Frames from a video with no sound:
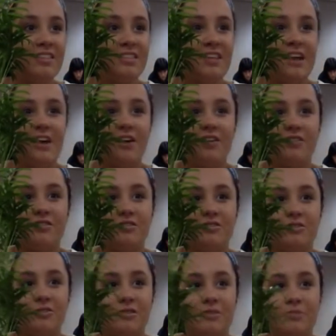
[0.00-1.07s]
They are
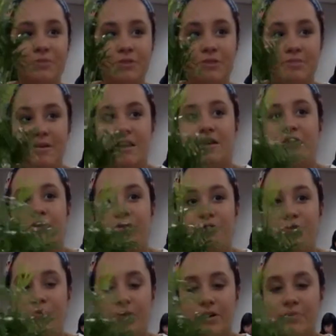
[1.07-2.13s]
so simple to make.
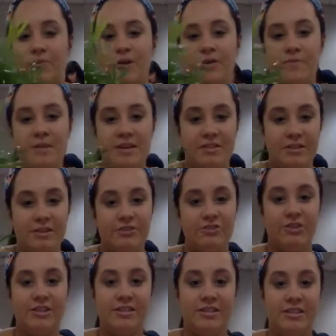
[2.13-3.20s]
Who wouldn't want to make this
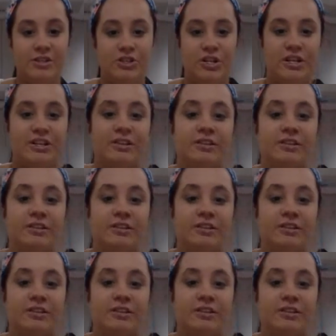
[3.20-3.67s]
transition?